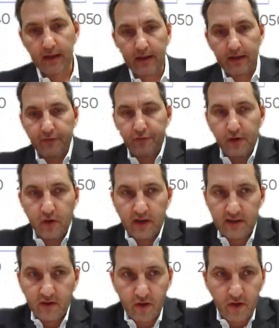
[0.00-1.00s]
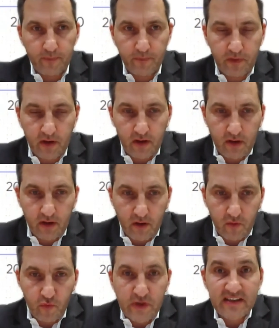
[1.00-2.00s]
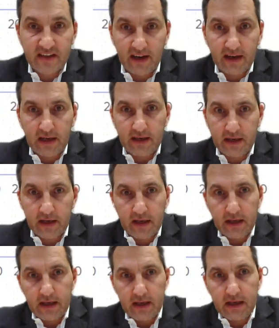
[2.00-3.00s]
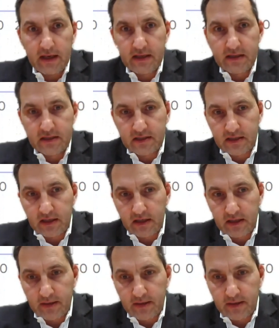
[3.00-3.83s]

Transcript: if we look at the recycling, it's